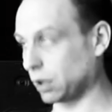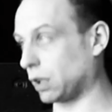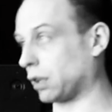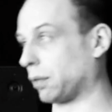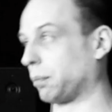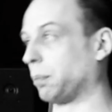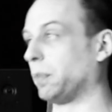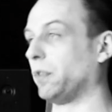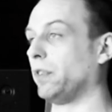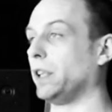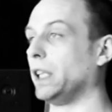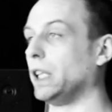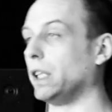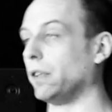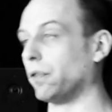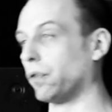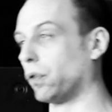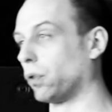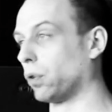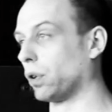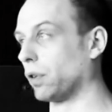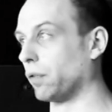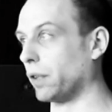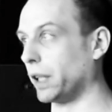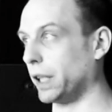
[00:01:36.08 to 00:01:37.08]
like really
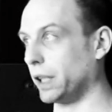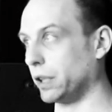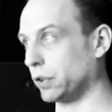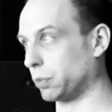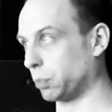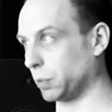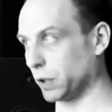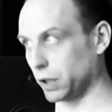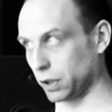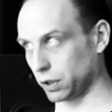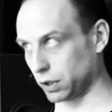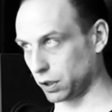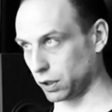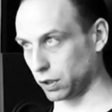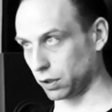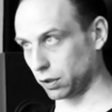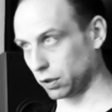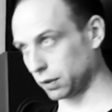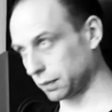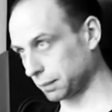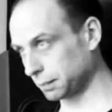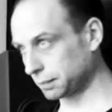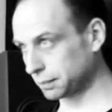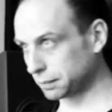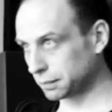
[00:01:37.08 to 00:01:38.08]
full arrangements
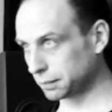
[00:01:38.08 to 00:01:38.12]
and